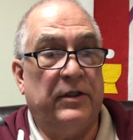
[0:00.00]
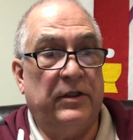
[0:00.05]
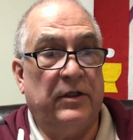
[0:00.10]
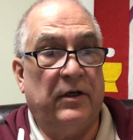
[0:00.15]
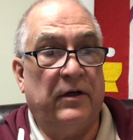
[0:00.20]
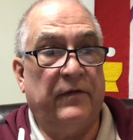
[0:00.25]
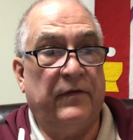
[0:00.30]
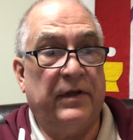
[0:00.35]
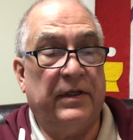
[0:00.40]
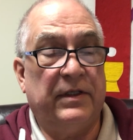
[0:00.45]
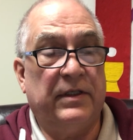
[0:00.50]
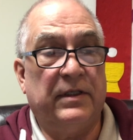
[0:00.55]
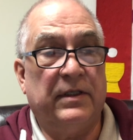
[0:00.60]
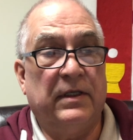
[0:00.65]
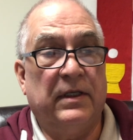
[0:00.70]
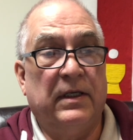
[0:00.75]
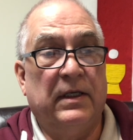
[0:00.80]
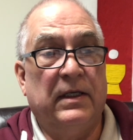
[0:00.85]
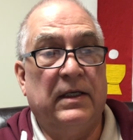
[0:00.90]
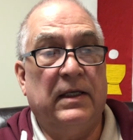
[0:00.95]
service
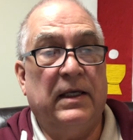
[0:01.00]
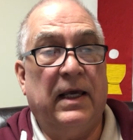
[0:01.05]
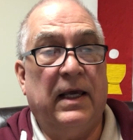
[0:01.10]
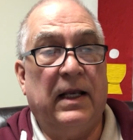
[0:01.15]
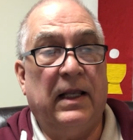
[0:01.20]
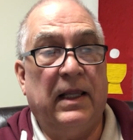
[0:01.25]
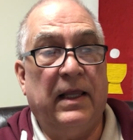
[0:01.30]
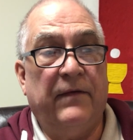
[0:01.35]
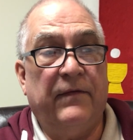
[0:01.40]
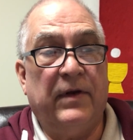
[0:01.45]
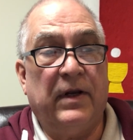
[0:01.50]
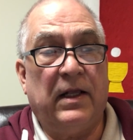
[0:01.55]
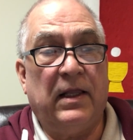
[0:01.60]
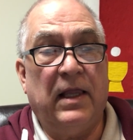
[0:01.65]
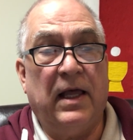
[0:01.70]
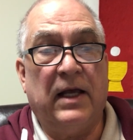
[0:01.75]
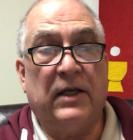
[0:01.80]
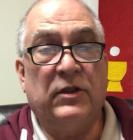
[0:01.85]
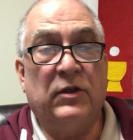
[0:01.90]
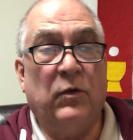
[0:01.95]
at 11
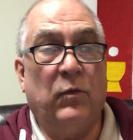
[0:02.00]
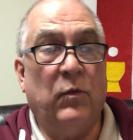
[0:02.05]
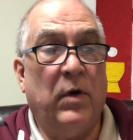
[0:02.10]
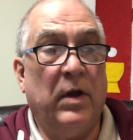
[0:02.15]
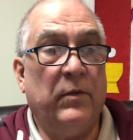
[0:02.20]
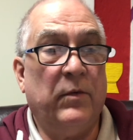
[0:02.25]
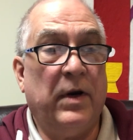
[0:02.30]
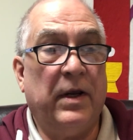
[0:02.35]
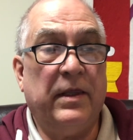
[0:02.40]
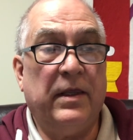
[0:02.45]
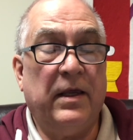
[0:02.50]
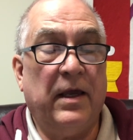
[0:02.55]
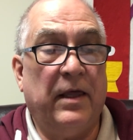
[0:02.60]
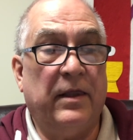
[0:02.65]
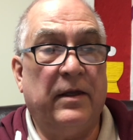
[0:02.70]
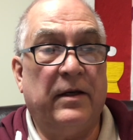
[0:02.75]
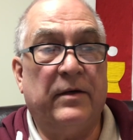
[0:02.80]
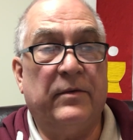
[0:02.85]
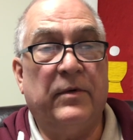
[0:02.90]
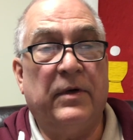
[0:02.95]
o'clock. So one way or the
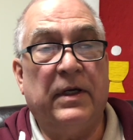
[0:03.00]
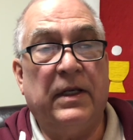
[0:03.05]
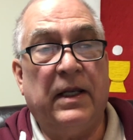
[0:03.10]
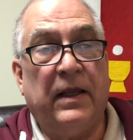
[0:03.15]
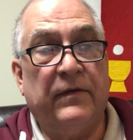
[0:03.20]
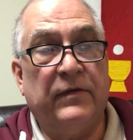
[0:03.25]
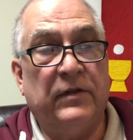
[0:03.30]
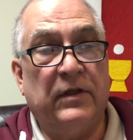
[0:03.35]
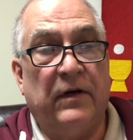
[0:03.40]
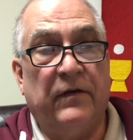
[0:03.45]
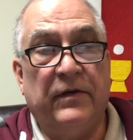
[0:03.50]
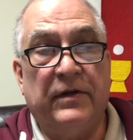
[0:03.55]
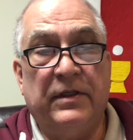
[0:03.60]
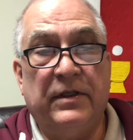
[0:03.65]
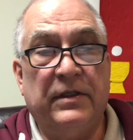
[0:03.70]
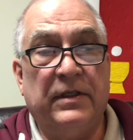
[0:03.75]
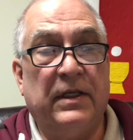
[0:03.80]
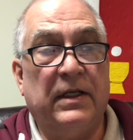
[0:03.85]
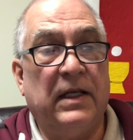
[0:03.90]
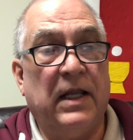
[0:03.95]
other, we're going to have
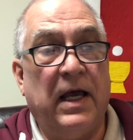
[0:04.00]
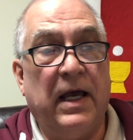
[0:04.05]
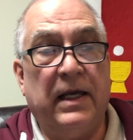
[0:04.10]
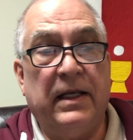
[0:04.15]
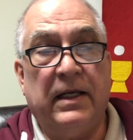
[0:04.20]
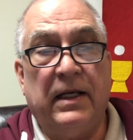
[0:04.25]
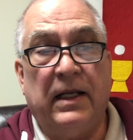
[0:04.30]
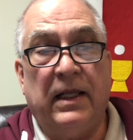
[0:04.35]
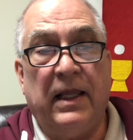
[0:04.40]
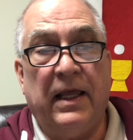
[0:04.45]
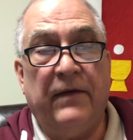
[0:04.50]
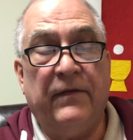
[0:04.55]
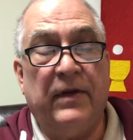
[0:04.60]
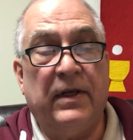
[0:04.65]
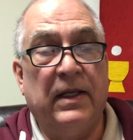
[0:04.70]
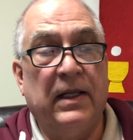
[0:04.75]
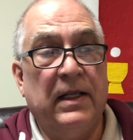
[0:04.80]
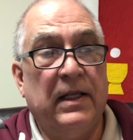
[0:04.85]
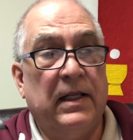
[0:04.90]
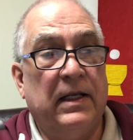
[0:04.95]
services at 9 and
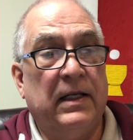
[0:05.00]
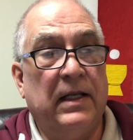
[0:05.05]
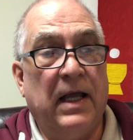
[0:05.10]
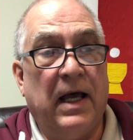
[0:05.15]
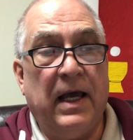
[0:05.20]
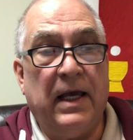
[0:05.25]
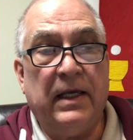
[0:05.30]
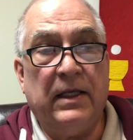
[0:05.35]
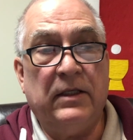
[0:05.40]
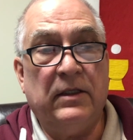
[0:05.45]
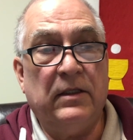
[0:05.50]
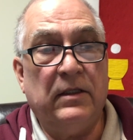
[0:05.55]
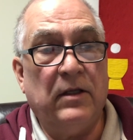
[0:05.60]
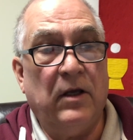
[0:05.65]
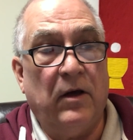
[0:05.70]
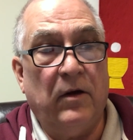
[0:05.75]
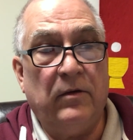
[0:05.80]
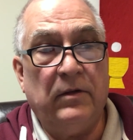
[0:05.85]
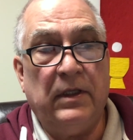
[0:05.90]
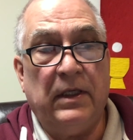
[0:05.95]
11. 9
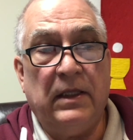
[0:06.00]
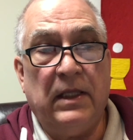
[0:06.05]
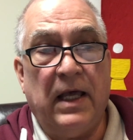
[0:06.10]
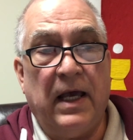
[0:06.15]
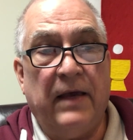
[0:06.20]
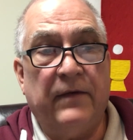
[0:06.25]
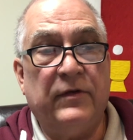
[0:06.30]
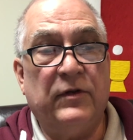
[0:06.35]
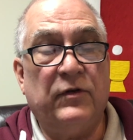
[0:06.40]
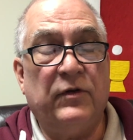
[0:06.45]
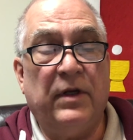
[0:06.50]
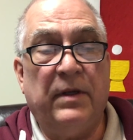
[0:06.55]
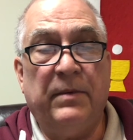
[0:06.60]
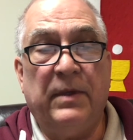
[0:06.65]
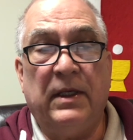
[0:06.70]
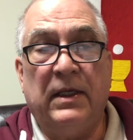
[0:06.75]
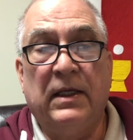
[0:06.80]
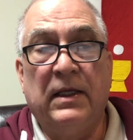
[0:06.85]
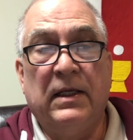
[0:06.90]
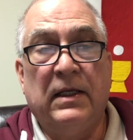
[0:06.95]
only live
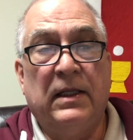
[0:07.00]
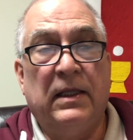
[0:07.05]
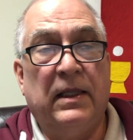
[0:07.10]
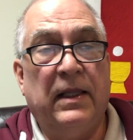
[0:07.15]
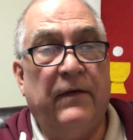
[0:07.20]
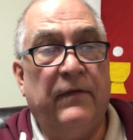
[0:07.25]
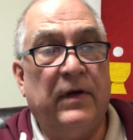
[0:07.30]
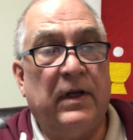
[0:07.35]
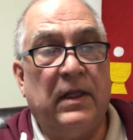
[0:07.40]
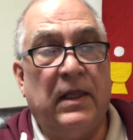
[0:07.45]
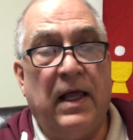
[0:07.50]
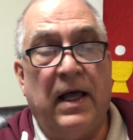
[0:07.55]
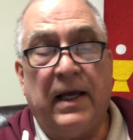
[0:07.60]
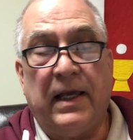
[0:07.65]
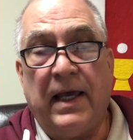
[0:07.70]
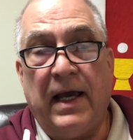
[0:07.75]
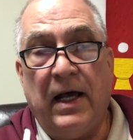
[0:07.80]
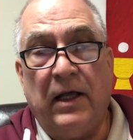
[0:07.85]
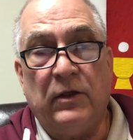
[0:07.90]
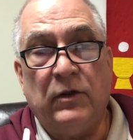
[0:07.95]
streaming, 11
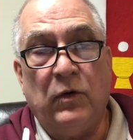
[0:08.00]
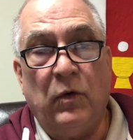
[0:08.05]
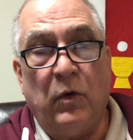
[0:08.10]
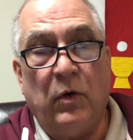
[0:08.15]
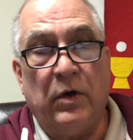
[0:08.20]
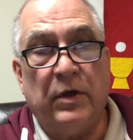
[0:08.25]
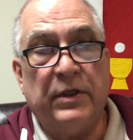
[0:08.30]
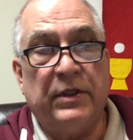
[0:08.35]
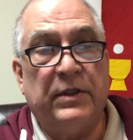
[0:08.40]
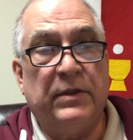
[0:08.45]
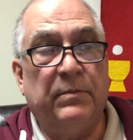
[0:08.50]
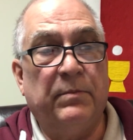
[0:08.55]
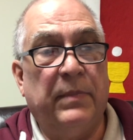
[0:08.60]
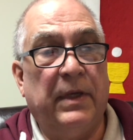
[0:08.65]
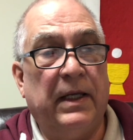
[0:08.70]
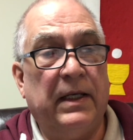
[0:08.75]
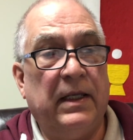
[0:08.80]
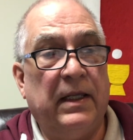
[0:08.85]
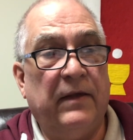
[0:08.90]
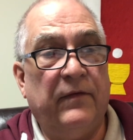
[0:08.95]
o'clock outdoors.
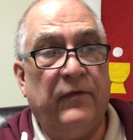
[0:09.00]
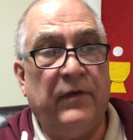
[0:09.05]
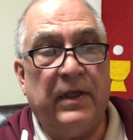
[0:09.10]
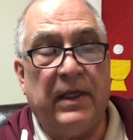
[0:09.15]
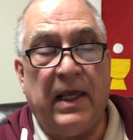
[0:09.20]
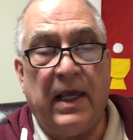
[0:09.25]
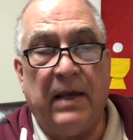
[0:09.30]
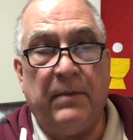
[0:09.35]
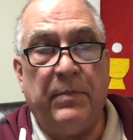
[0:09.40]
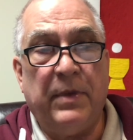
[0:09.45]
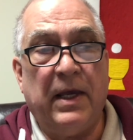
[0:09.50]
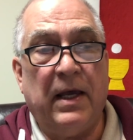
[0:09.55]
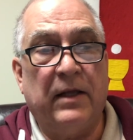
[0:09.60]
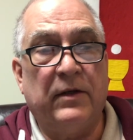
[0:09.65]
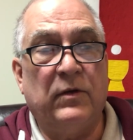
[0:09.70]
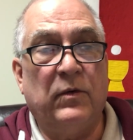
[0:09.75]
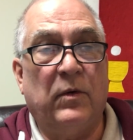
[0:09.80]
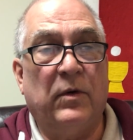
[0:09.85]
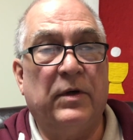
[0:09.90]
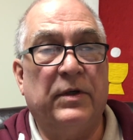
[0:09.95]
But if we can't be
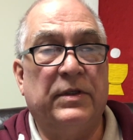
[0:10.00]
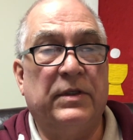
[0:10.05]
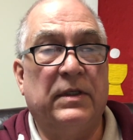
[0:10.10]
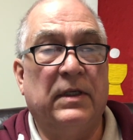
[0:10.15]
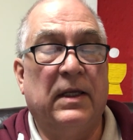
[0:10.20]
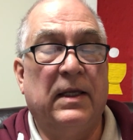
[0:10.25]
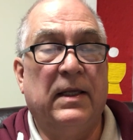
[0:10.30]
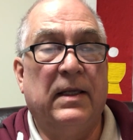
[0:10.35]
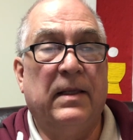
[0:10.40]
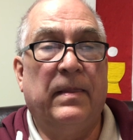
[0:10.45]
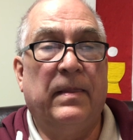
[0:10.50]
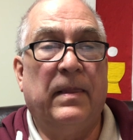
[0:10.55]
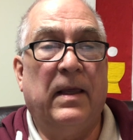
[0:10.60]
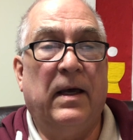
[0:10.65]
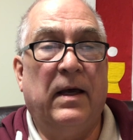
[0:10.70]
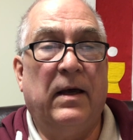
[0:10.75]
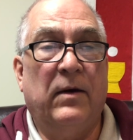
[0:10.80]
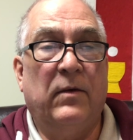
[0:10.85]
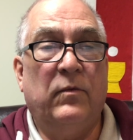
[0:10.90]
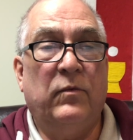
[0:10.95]
outdoors,
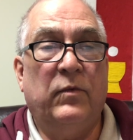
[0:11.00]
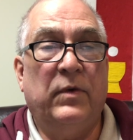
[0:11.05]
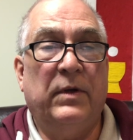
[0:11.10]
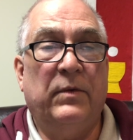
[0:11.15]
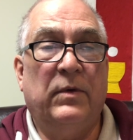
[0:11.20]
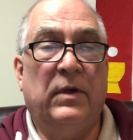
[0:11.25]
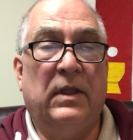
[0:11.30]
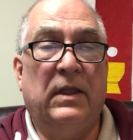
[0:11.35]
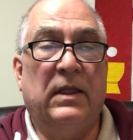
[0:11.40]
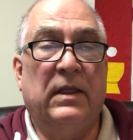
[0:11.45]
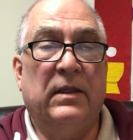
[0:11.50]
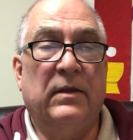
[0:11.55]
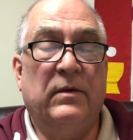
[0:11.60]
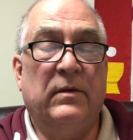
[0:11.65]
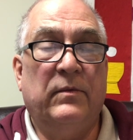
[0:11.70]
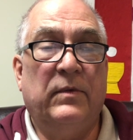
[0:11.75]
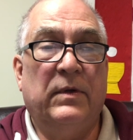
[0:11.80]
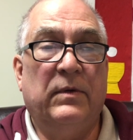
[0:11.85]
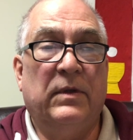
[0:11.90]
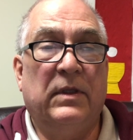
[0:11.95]
uh, we will
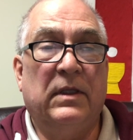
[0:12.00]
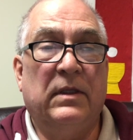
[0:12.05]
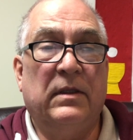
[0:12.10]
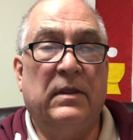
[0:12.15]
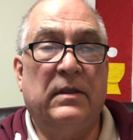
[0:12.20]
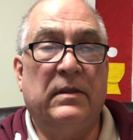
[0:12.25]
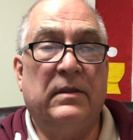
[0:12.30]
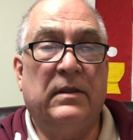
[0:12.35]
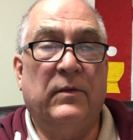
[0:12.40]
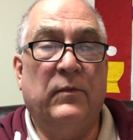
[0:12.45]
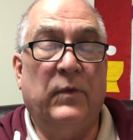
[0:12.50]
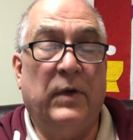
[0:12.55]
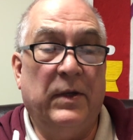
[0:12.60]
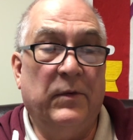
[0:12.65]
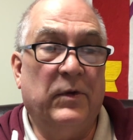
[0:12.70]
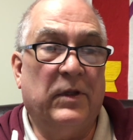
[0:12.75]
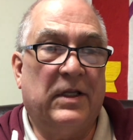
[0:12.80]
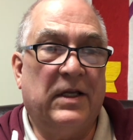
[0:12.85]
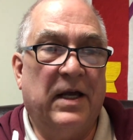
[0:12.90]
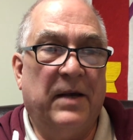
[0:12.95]
we will we
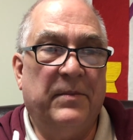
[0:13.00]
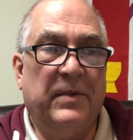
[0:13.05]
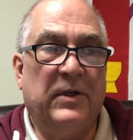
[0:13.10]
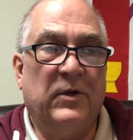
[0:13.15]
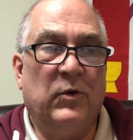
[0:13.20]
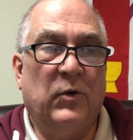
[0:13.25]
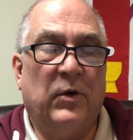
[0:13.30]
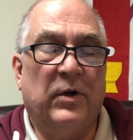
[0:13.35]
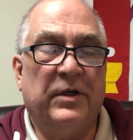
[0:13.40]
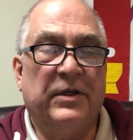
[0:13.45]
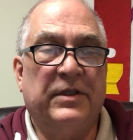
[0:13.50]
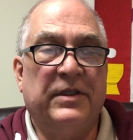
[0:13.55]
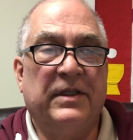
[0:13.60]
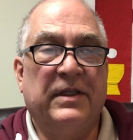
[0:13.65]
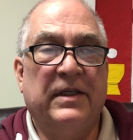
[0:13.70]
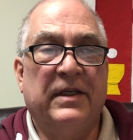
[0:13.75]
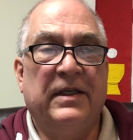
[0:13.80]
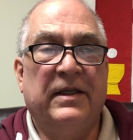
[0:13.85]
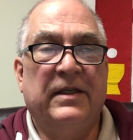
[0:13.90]
will come indoors.